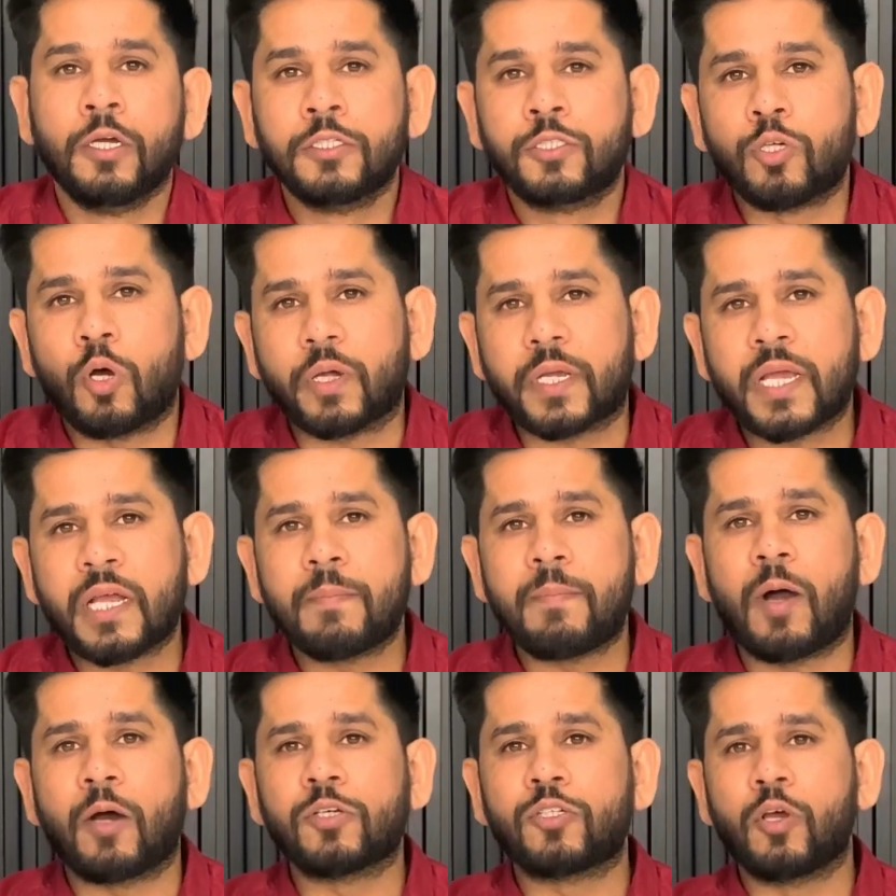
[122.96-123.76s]
Talking
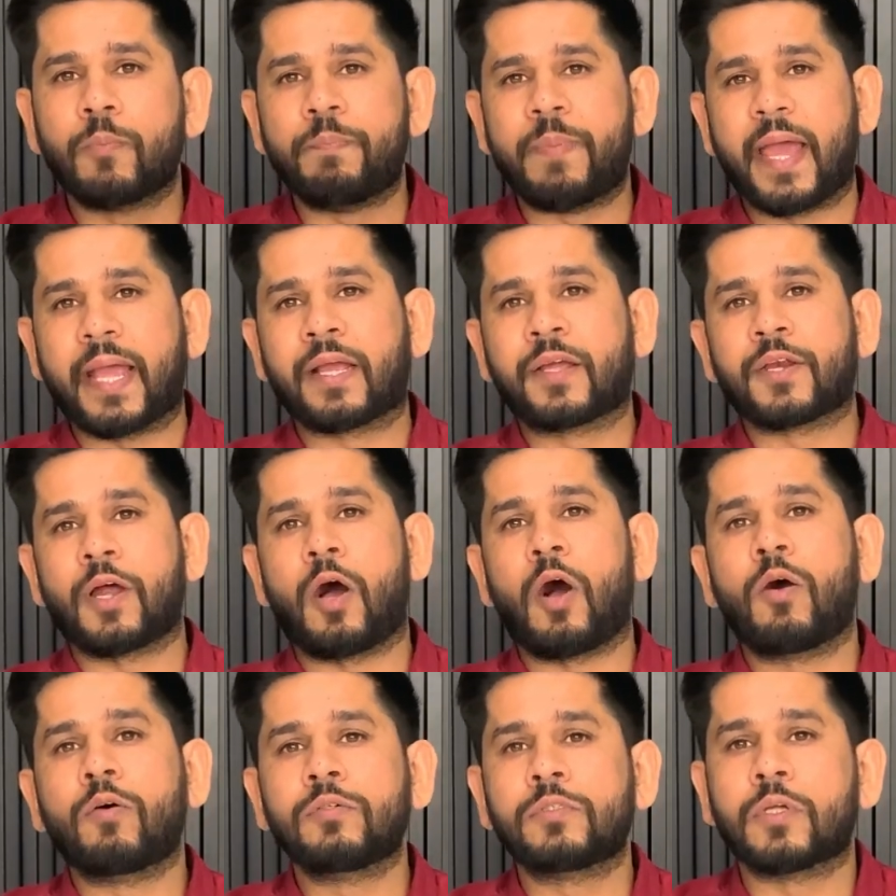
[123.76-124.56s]
about your
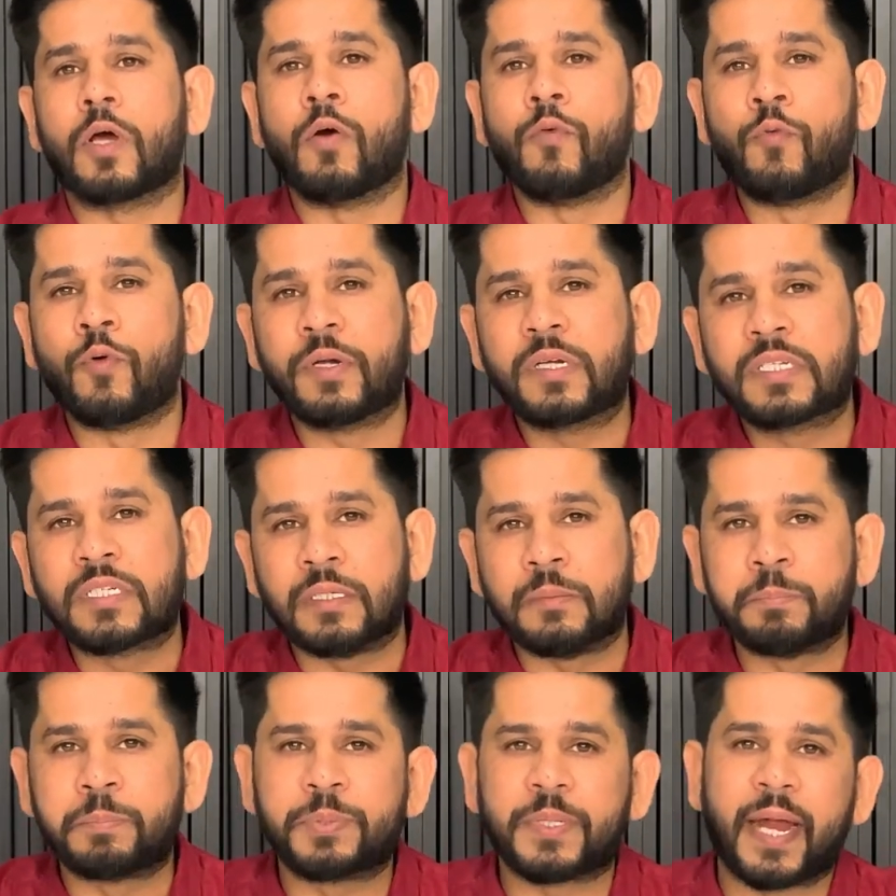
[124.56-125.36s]
background would
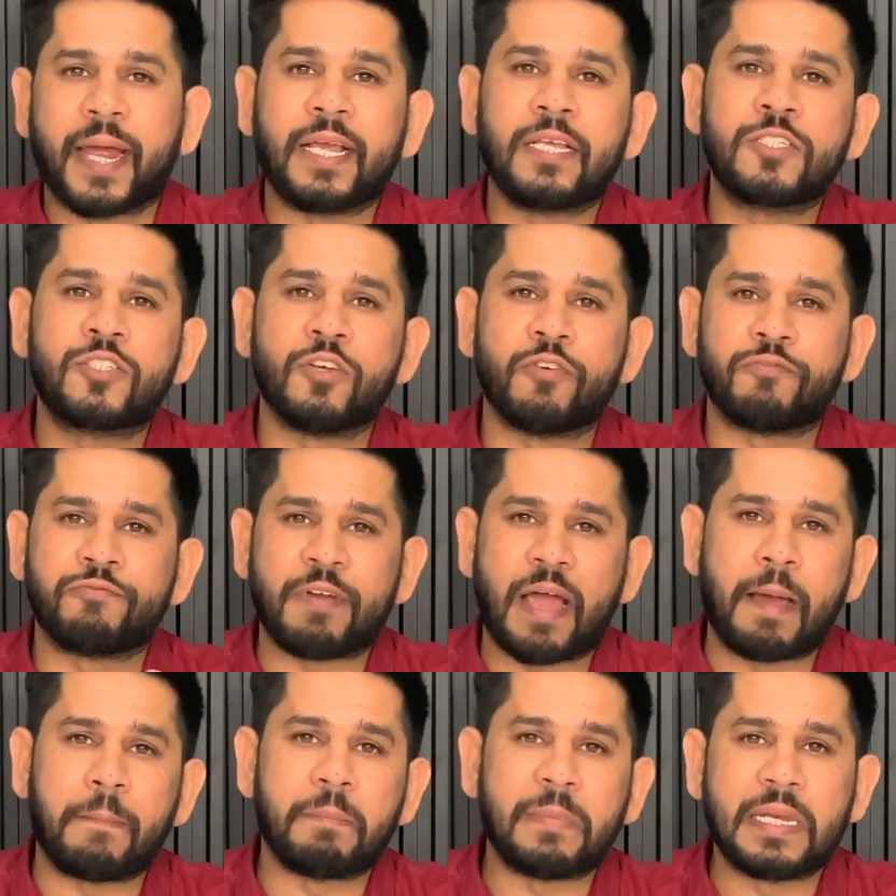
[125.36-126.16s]
comprise your
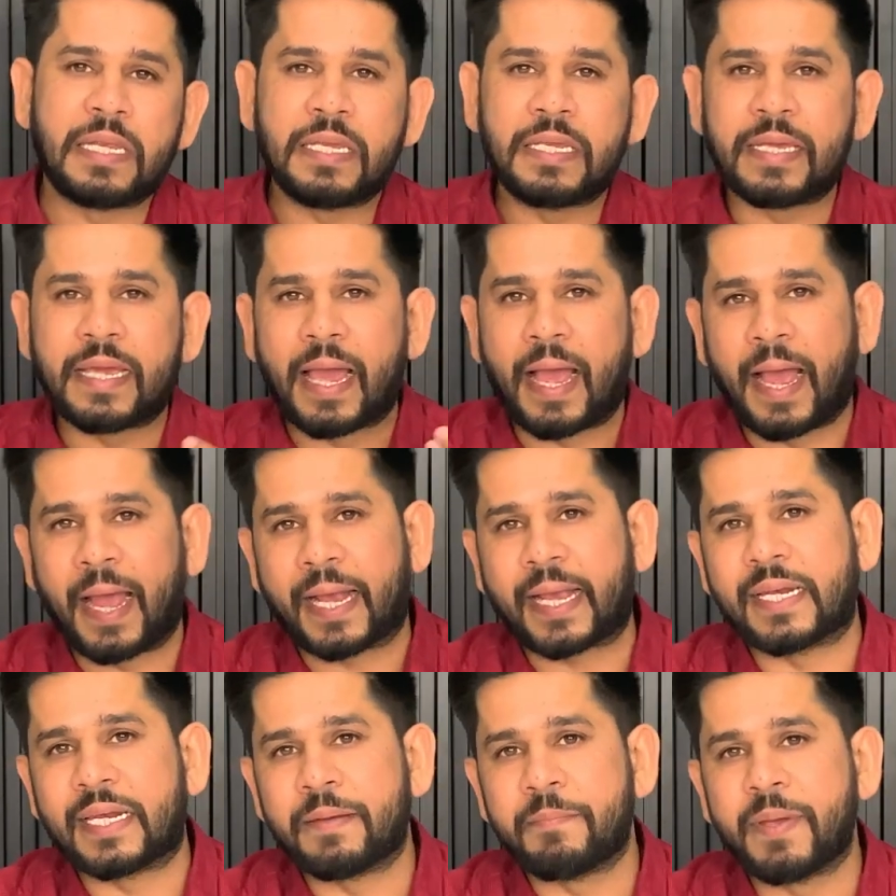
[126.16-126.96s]
family,
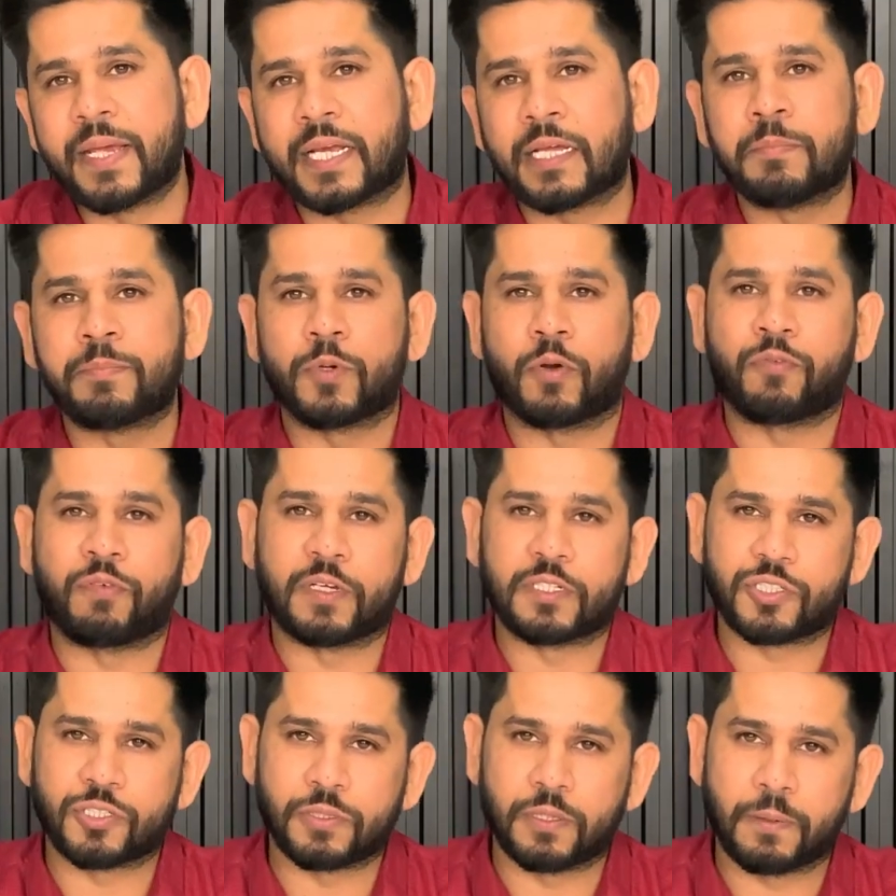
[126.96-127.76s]
academic and
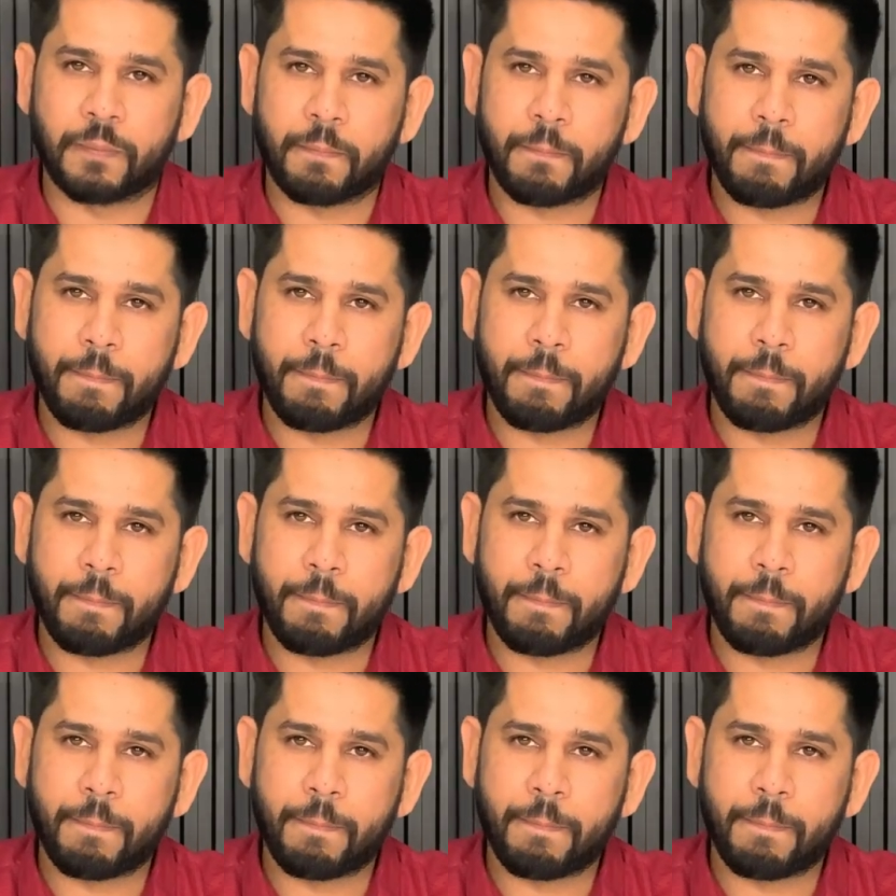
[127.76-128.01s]
professional.